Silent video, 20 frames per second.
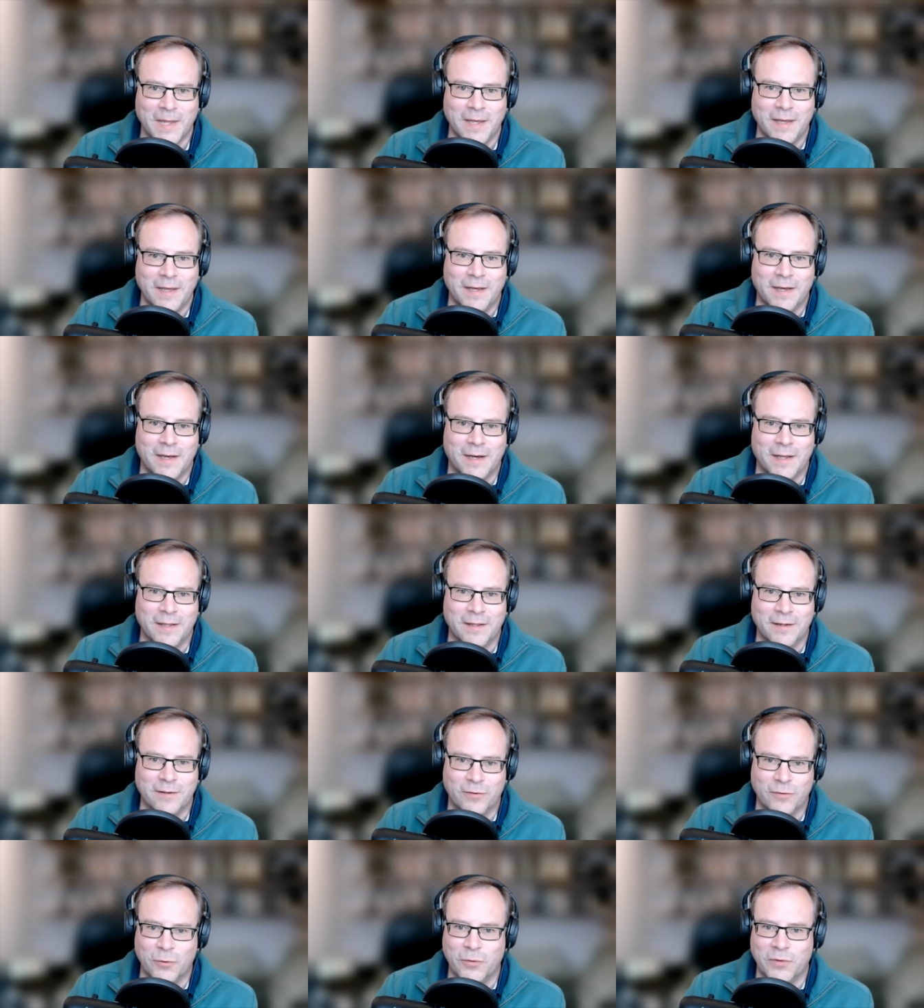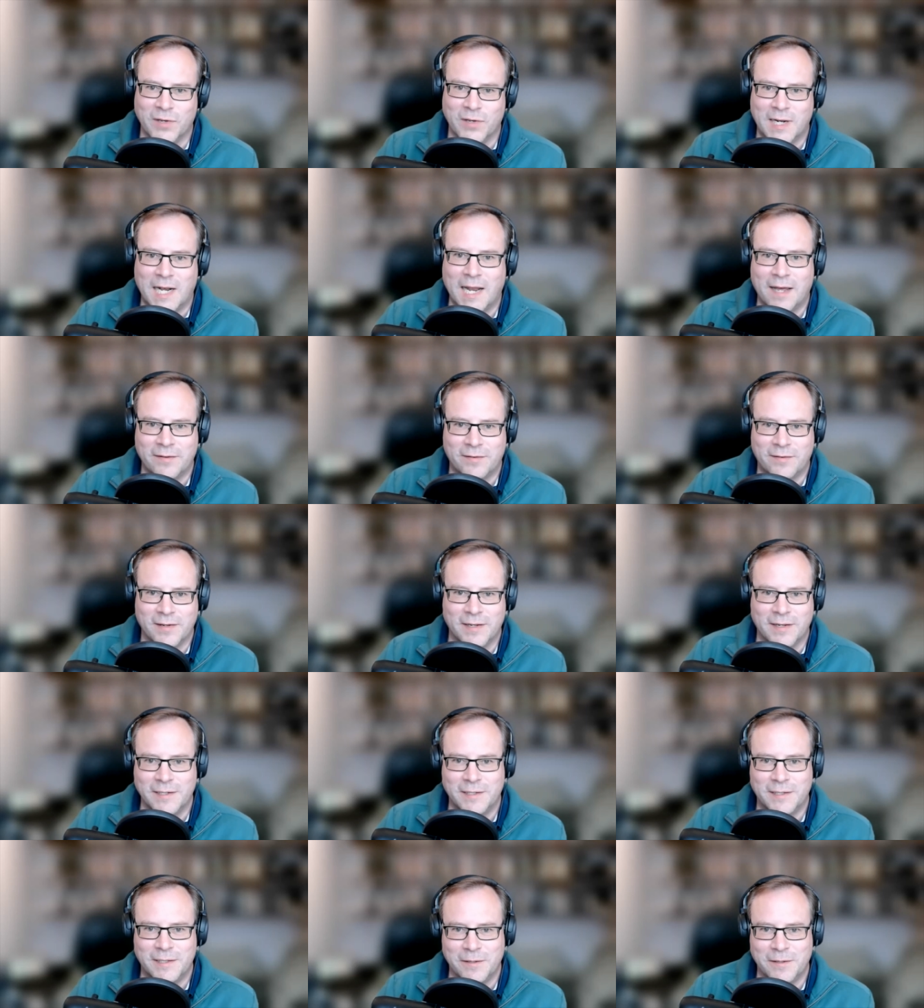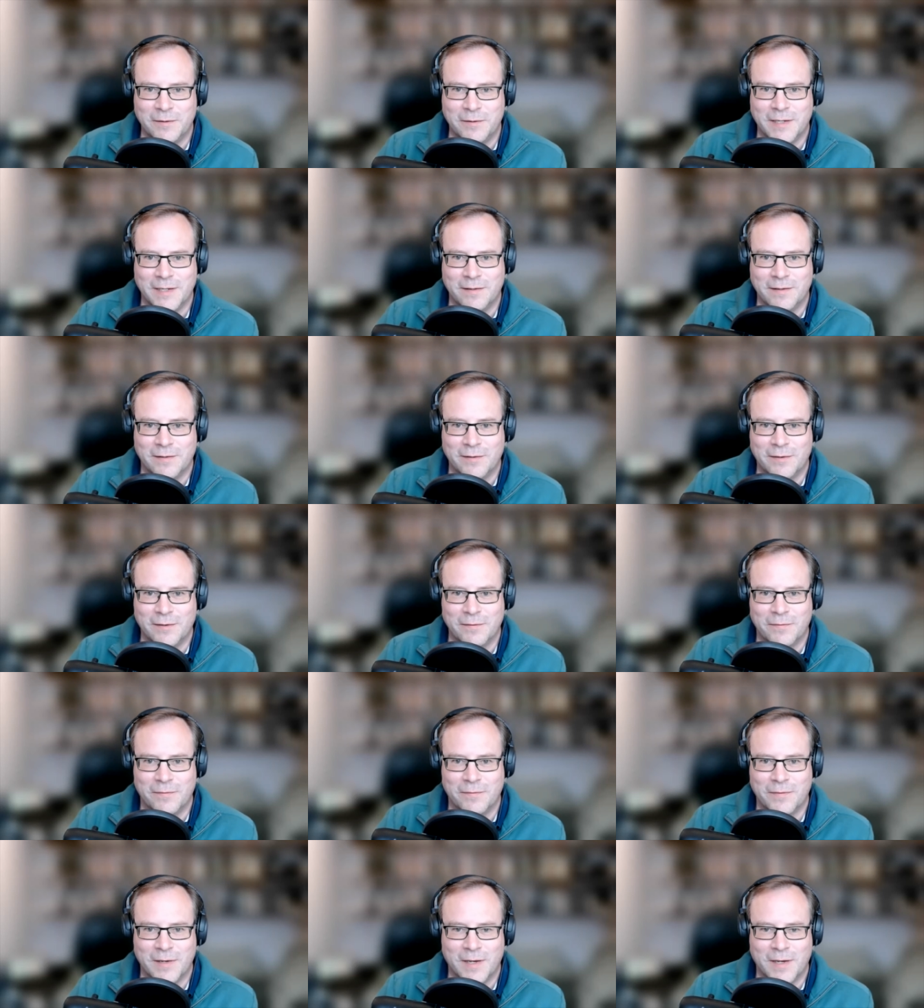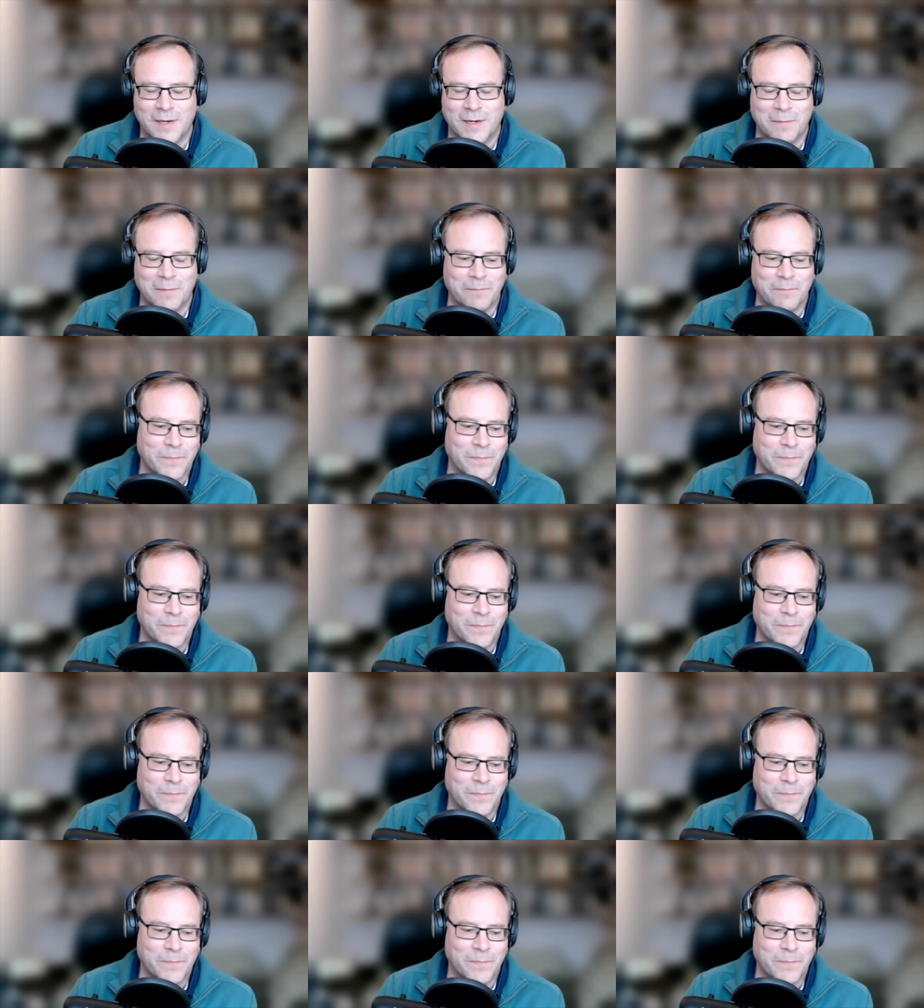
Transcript: Uh, this is always a classic issue in sort of um,